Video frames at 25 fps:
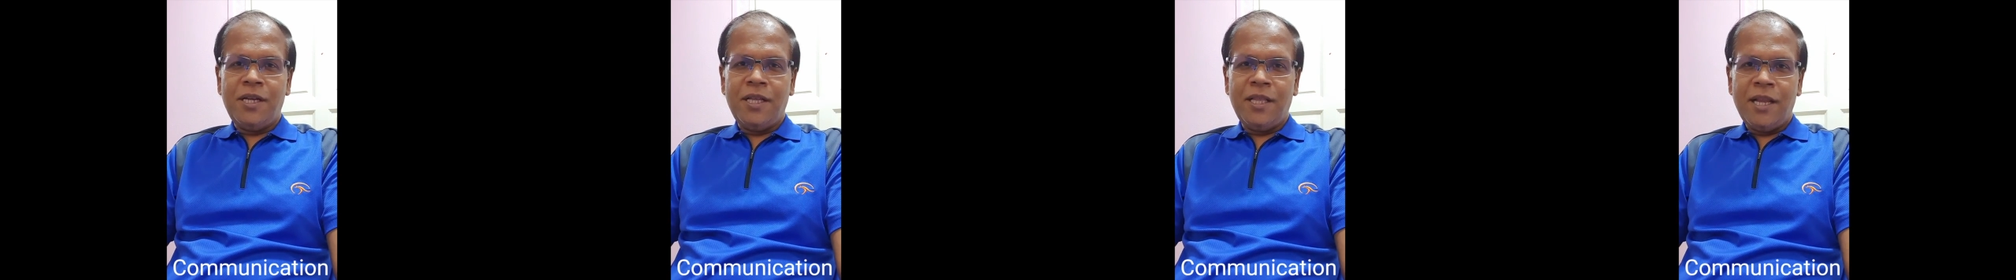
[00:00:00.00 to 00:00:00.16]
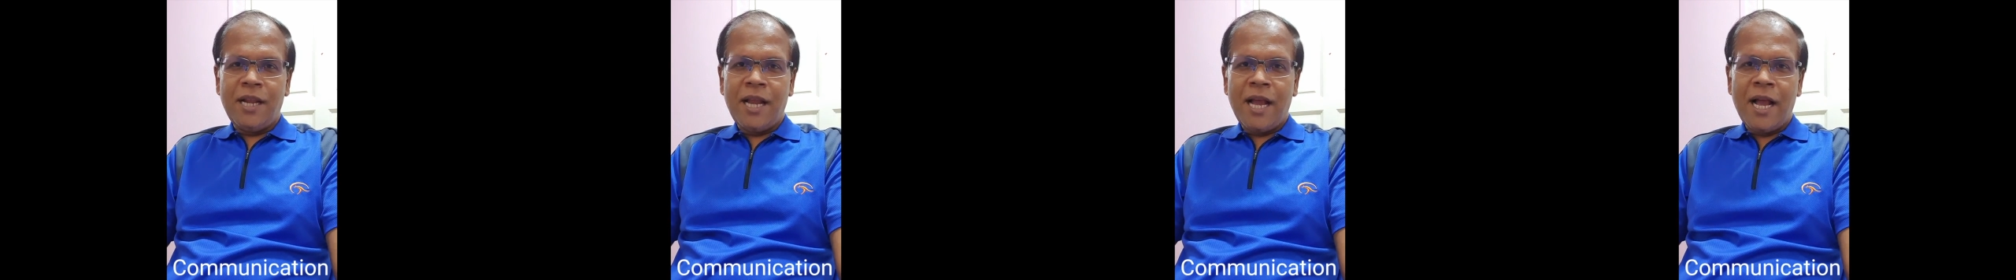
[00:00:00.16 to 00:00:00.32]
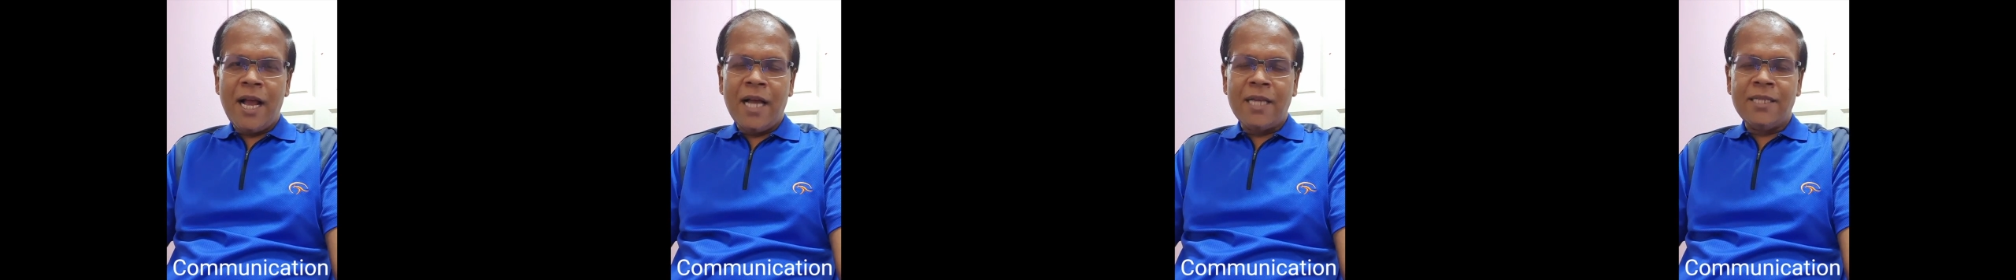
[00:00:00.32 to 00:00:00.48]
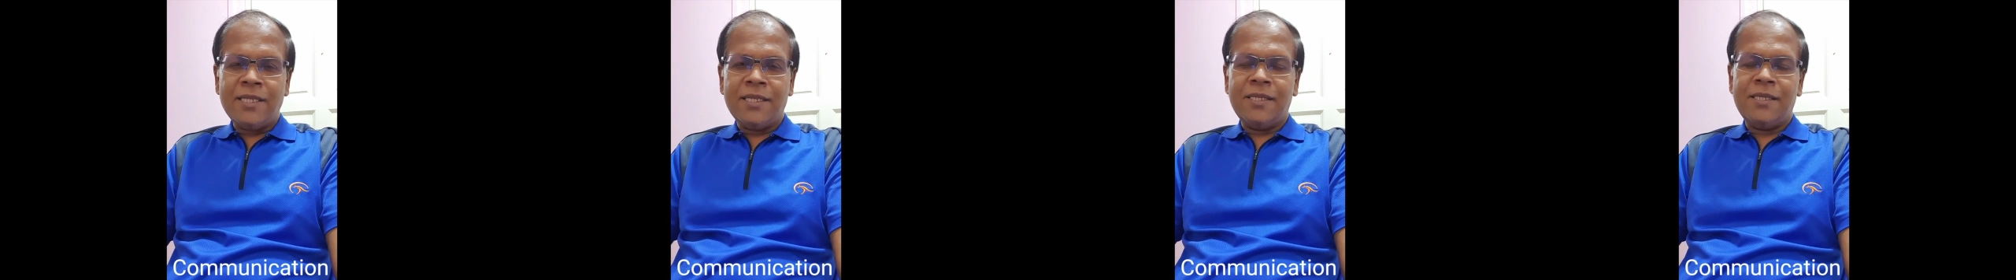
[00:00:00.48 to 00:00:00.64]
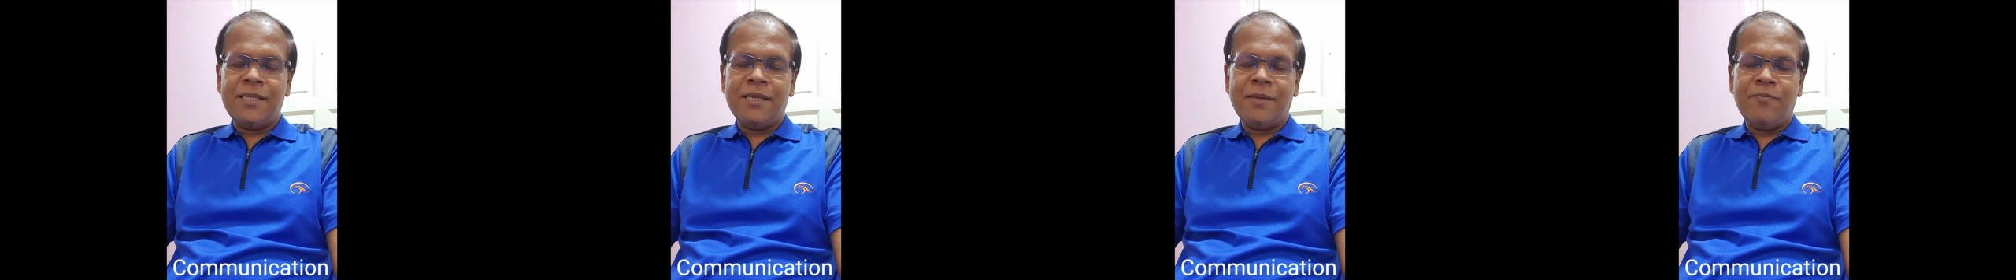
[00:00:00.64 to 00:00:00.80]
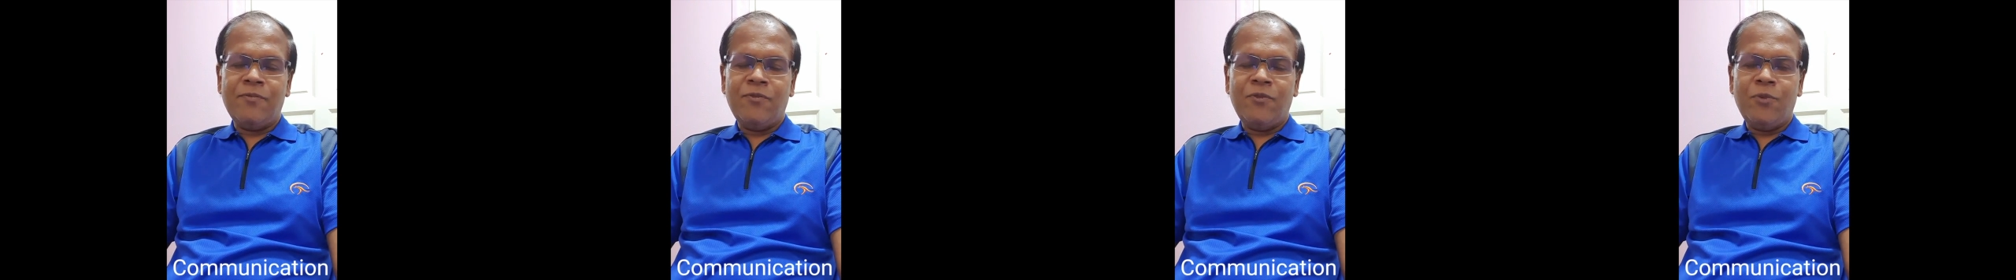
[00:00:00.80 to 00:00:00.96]
and then I ask
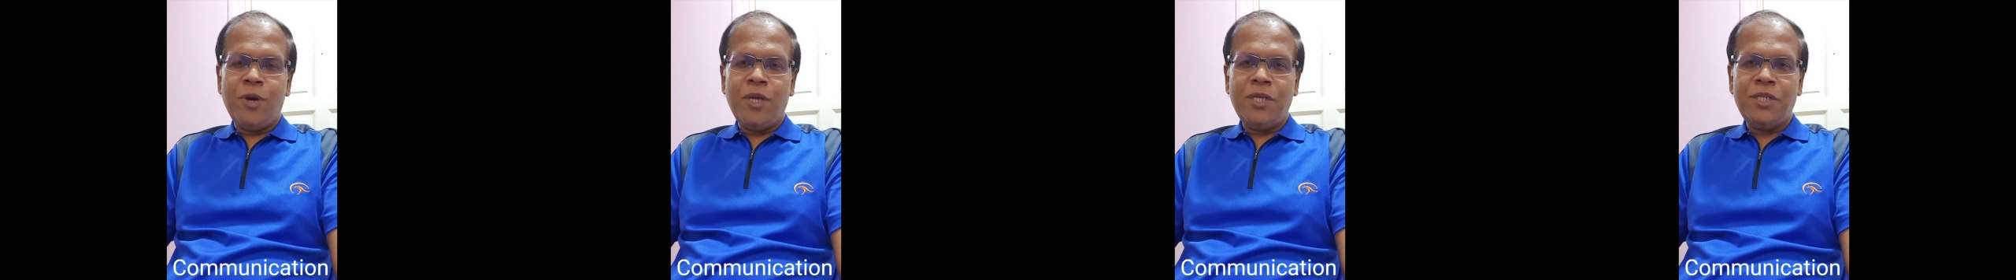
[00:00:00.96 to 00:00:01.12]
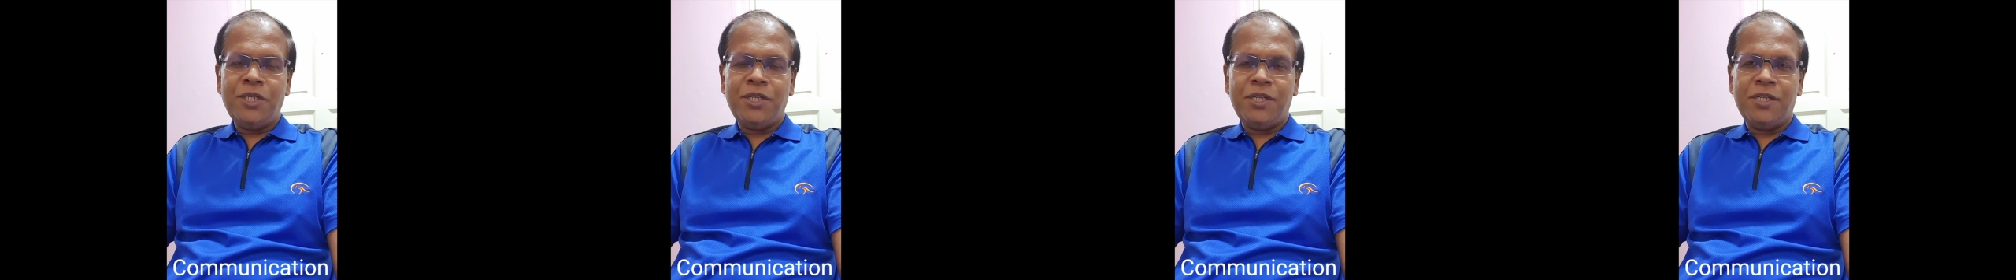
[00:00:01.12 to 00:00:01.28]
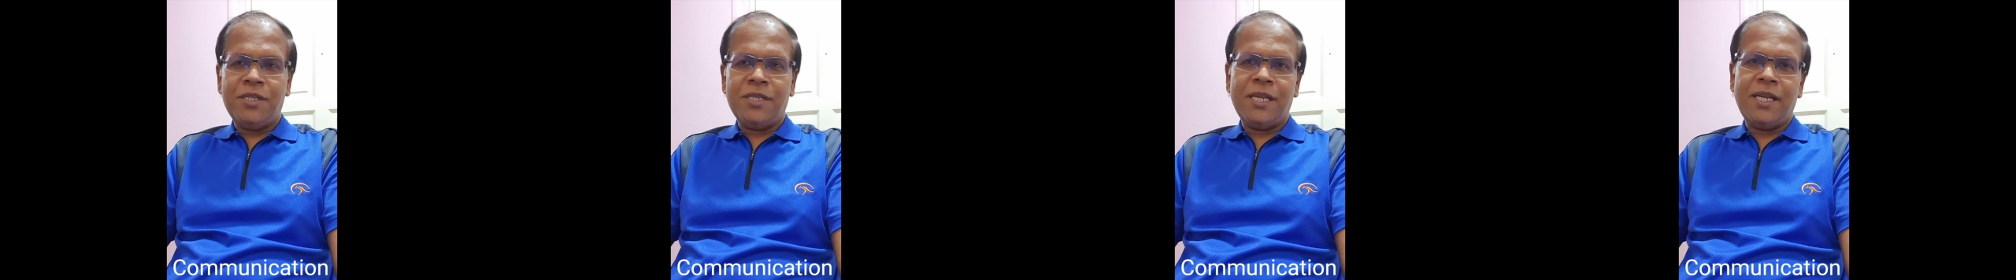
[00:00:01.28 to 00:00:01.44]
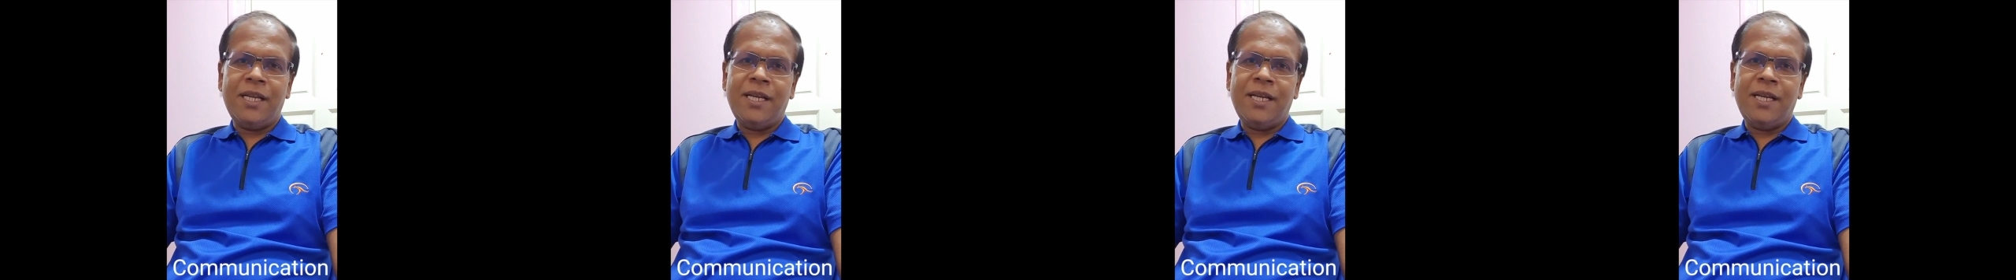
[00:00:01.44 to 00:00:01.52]
some questions.